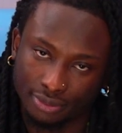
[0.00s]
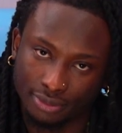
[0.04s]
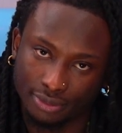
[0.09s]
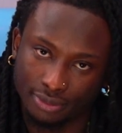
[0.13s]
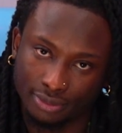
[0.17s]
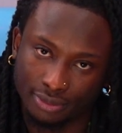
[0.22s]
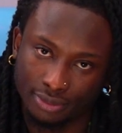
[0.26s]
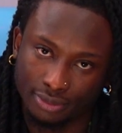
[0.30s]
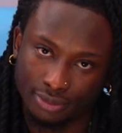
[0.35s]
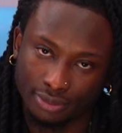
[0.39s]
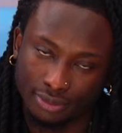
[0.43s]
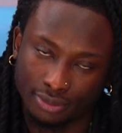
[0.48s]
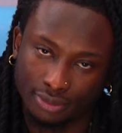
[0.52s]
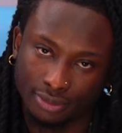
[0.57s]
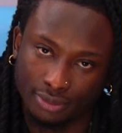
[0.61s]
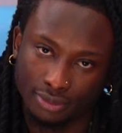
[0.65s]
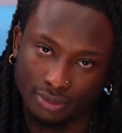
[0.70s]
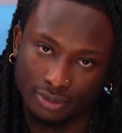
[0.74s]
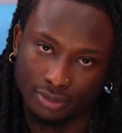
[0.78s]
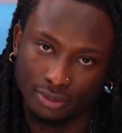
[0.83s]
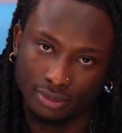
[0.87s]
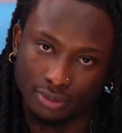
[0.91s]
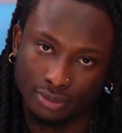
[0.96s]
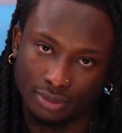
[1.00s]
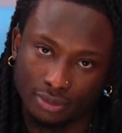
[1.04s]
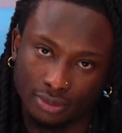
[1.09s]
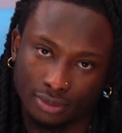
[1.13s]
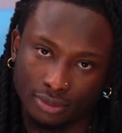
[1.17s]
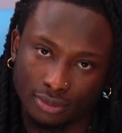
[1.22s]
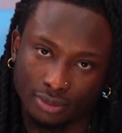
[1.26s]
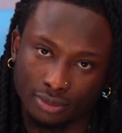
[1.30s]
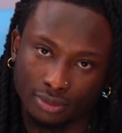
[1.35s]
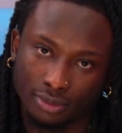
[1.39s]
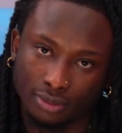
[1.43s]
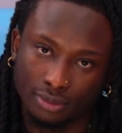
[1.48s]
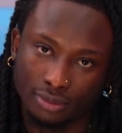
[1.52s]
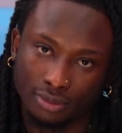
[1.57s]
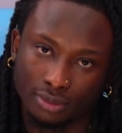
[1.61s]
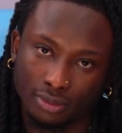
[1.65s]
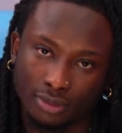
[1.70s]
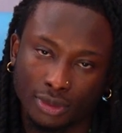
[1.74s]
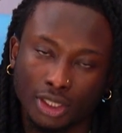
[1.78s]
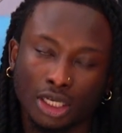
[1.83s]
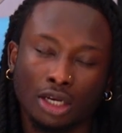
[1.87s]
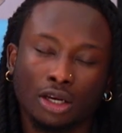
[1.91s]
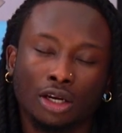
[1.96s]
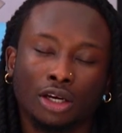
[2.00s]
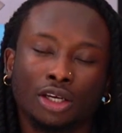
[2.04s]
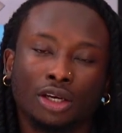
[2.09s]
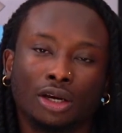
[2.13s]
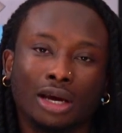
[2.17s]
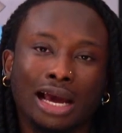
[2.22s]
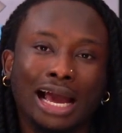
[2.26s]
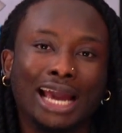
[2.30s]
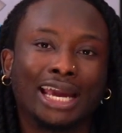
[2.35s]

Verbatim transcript: I'm calling I